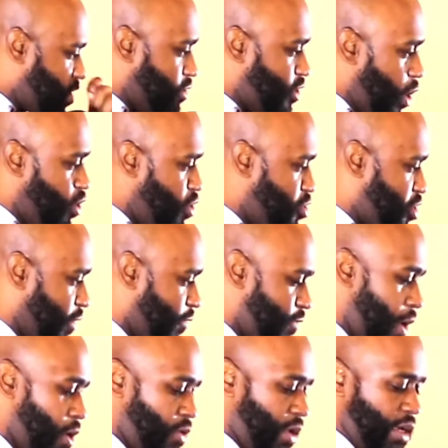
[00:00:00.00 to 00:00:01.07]
So don't lose
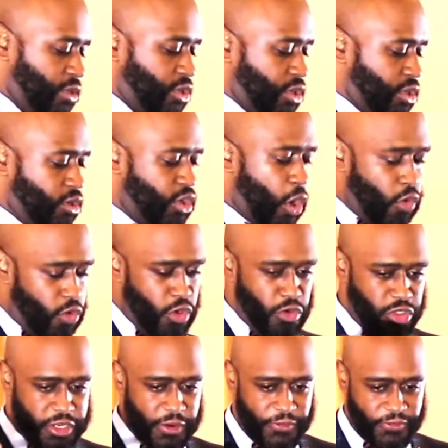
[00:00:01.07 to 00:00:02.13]
your focus,
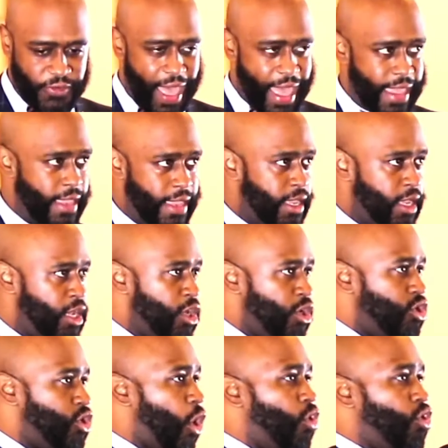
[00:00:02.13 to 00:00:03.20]
don't lose your fight,
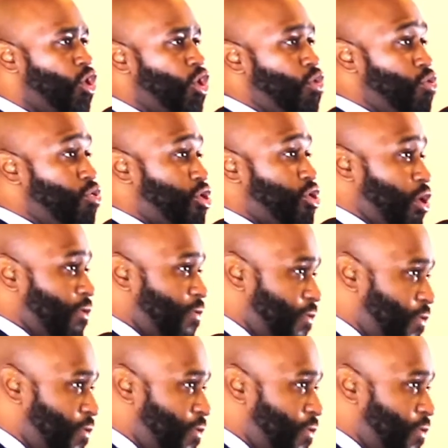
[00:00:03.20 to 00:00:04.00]
don't lose